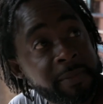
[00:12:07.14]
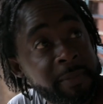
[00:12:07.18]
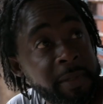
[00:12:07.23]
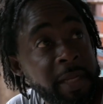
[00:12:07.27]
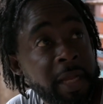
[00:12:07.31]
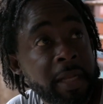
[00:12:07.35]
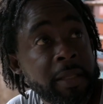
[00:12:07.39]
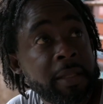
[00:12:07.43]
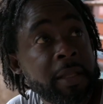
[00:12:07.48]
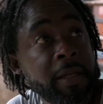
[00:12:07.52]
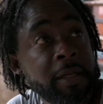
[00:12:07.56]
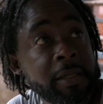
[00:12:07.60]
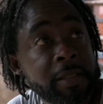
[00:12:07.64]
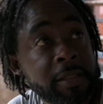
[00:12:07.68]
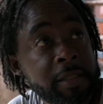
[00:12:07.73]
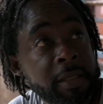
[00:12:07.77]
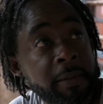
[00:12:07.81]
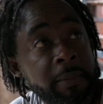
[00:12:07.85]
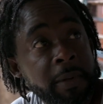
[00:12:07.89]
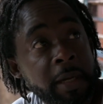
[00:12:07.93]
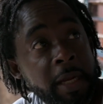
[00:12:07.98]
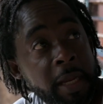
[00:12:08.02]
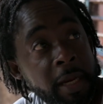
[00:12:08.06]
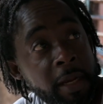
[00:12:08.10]
As me dad tell us
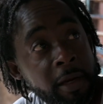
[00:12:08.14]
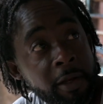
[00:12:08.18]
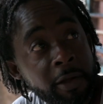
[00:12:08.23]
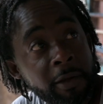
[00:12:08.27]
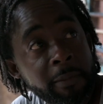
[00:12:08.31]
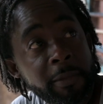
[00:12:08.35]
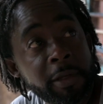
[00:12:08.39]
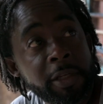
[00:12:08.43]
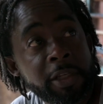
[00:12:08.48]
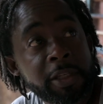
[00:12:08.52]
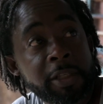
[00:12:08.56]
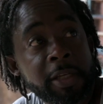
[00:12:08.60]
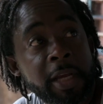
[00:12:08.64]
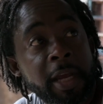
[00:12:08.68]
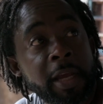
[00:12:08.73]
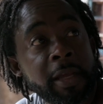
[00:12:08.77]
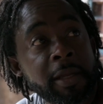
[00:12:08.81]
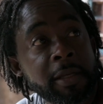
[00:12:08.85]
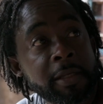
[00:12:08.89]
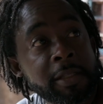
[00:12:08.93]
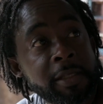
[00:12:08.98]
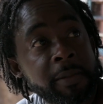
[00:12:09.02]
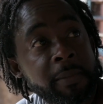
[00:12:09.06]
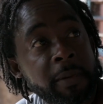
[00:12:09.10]
still, I kinda look a bit
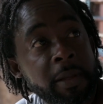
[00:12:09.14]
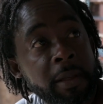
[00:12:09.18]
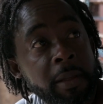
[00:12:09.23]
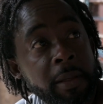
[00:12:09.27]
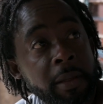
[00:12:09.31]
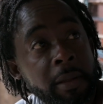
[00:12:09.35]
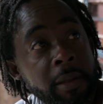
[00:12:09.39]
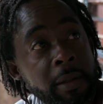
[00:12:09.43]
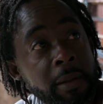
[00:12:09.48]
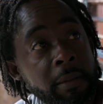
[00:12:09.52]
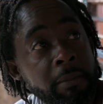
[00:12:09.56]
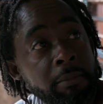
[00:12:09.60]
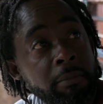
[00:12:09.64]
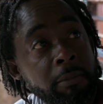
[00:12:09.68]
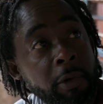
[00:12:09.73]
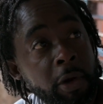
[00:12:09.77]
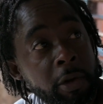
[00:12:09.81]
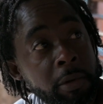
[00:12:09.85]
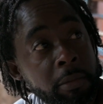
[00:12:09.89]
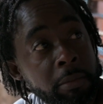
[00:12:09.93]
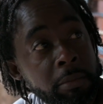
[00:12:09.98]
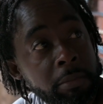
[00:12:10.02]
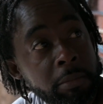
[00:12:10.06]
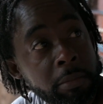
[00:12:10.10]
shy, you see me?
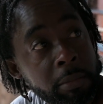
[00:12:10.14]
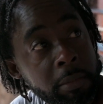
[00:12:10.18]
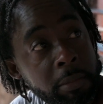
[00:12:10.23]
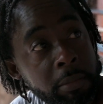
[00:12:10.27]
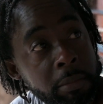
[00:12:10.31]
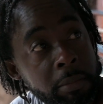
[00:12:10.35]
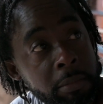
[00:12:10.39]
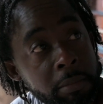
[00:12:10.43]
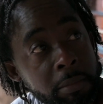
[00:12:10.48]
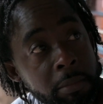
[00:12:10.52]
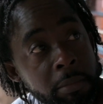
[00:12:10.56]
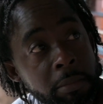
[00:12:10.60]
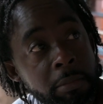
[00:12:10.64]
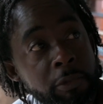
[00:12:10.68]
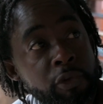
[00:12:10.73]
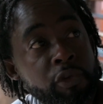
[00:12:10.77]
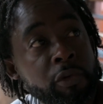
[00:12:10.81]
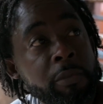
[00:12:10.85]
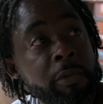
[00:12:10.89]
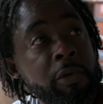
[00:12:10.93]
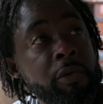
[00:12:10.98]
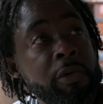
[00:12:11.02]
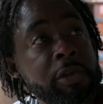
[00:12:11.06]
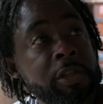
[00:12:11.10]
But
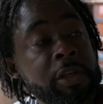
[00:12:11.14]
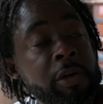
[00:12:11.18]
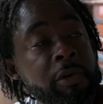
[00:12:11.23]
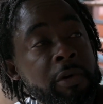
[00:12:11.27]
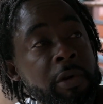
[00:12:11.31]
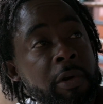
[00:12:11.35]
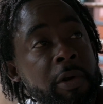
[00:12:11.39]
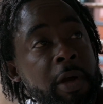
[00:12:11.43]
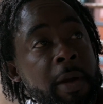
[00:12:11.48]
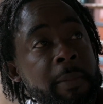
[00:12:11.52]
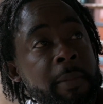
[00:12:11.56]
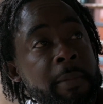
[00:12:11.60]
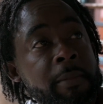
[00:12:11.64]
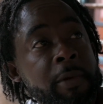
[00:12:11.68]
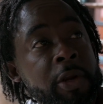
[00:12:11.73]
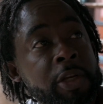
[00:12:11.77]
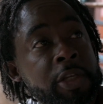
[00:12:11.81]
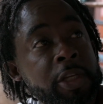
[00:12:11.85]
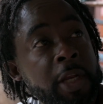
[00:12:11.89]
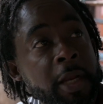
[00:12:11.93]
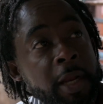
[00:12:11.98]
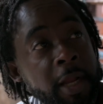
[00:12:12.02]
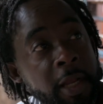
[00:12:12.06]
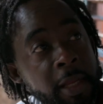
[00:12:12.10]
to me know say Ringo and my
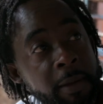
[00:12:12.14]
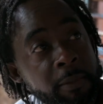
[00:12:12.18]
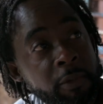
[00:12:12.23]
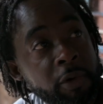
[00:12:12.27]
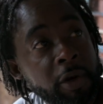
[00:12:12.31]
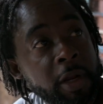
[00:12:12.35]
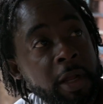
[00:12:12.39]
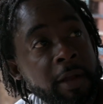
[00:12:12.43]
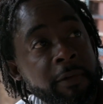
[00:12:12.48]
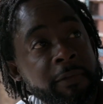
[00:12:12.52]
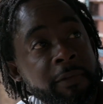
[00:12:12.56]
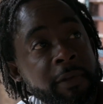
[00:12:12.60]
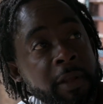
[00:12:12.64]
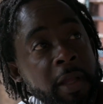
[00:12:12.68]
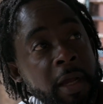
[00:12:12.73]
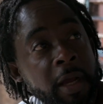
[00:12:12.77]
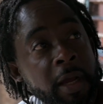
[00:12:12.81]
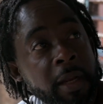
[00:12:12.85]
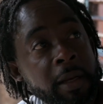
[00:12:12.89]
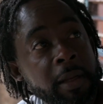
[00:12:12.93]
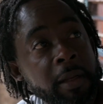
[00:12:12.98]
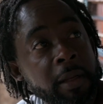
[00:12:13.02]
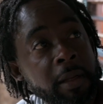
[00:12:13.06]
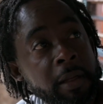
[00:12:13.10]
bridge and him run off
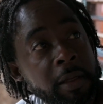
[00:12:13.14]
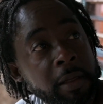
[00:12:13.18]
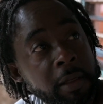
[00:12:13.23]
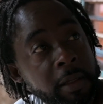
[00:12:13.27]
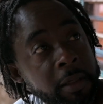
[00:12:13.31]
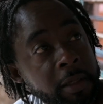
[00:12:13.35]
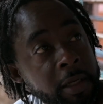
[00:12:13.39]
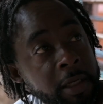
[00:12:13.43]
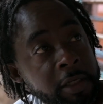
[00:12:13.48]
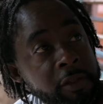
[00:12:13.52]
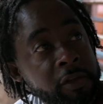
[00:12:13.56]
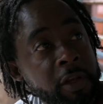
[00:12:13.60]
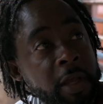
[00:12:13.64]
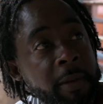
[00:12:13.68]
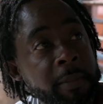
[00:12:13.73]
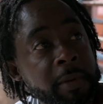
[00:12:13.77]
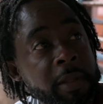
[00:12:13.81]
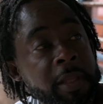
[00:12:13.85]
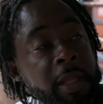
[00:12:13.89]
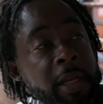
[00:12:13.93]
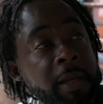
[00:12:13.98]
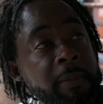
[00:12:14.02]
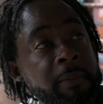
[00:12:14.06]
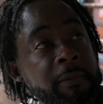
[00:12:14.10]
yard. That's why
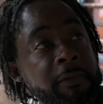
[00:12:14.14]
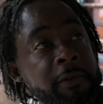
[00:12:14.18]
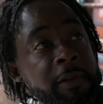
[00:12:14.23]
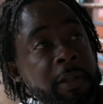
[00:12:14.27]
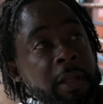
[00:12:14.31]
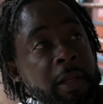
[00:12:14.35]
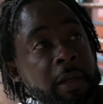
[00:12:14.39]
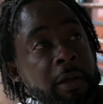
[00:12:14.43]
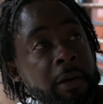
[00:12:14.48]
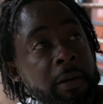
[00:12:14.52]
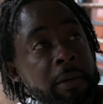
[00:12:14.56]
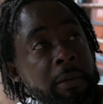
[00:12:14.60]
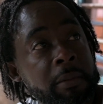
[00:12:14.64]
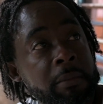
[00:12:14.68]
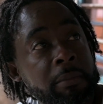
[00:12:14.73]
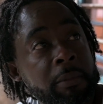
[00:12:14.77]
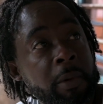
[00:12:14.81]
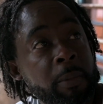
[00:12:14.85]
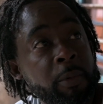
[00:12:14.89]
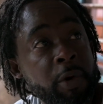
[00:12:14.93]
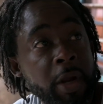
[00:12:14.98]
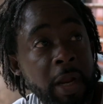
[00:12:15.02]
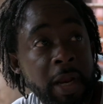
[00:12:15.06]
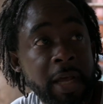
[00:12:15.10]
I tell him if you tell her.
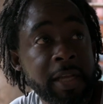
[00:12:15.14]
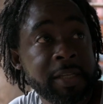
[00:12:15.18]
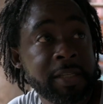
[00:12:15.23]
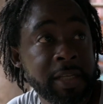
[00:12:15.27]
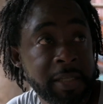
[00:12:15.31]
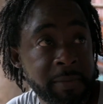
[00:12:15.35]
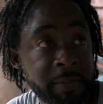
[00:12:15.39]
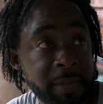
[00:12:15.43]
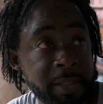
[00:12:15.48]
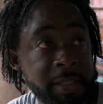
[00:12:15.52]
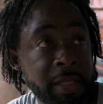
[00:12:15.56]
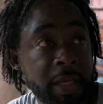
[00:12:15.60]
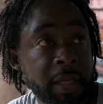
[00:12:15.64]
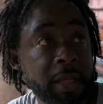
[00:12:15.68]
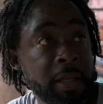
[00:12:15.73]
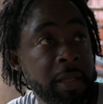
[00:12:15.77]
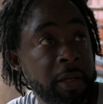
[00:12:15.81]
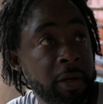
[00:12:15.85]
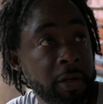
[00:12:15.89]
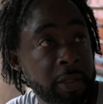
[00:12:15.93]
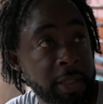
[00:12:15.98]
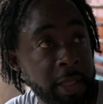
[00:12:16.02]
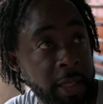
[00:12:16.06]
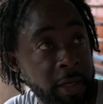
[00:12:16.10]
When I realize as I say
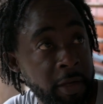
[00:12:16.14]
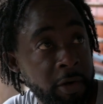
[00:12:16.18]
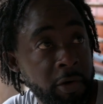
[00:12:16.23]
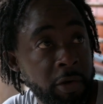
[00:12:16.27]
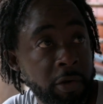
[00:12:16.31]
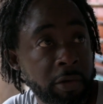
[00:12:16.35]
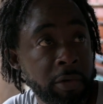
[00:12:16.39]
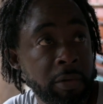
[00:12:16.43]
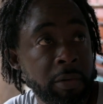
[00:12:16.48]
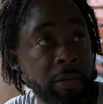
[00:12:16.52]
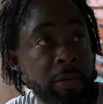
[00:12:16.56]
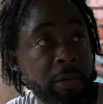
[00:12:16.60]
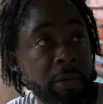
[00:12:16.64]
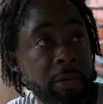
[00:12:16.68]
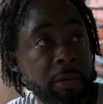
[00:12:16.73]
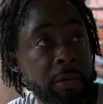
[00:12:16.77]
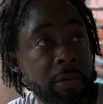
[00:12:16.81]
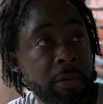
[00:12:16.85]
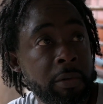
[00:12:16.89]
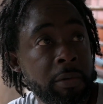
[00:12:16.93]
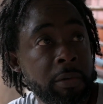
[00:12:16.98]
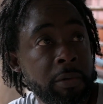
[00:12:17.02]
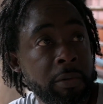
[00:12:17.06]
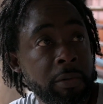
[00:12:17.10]
you know, tell you nothing.
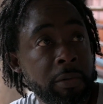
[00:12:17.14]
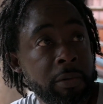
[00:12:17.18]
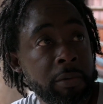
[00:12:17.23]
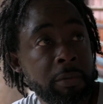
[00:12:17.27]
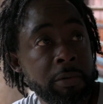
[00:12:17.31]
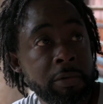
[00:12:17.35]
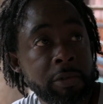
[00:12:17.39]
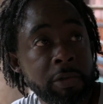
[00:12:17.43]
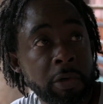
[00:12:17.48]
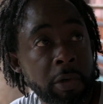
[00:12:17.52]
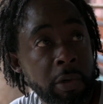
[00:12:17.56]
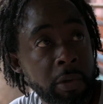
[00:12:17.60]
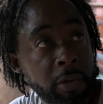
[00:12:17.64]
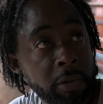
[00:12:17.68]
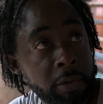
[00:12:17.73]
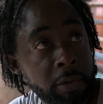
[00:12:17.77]
So